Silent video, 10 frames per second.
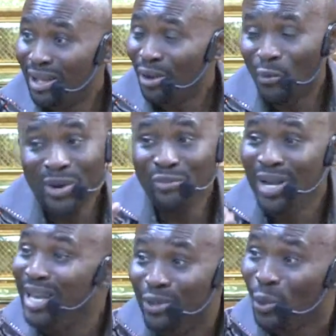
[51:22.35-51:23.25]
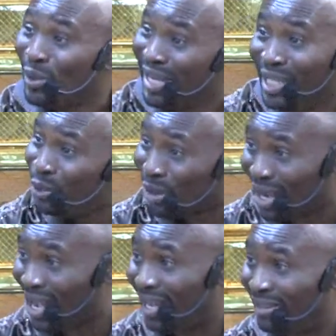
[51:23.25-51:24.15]
We really don't need your
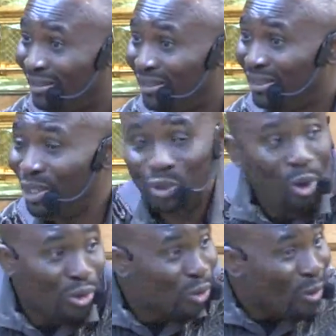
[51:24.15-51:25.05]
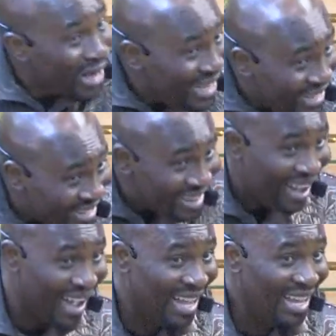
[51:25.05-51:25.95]
car. The church don't need this
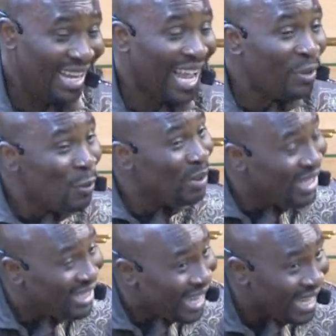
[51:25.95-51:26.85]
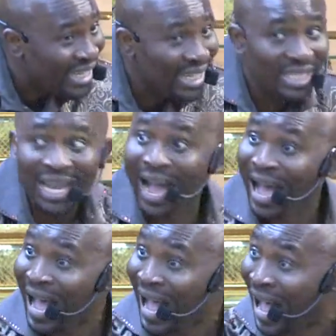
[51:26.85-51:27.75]
car. Can you please take it? They say,
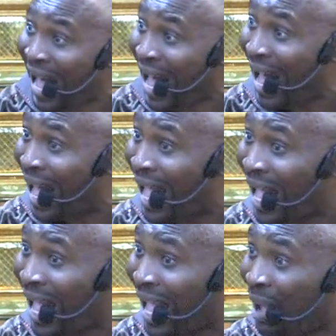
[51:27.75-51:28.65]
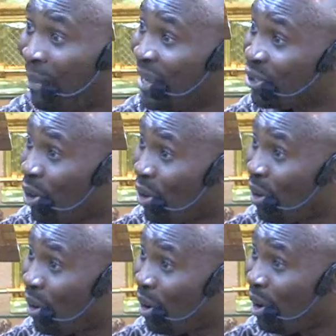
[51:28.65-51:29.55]
ah, pastor,
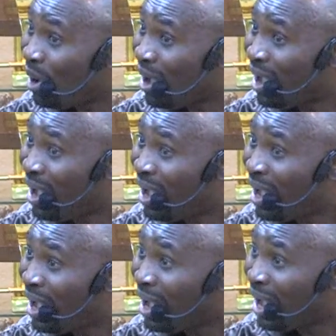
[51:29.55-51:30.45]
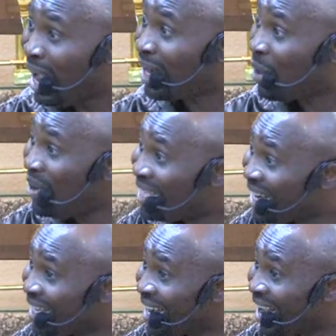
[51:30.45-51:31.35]
how can we take
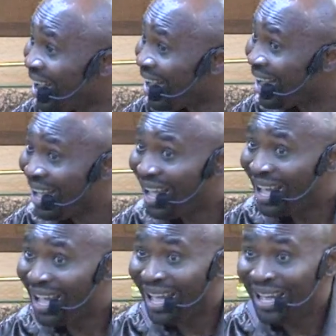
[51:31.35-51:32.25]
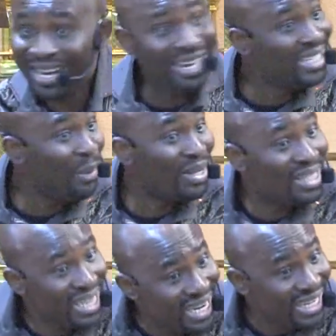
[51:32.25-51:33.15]
the car? That is our
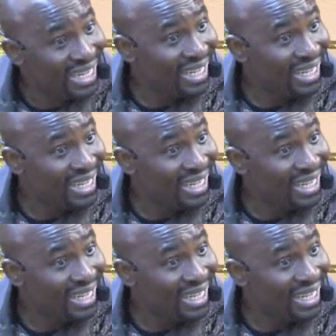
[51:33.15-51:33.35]
seed.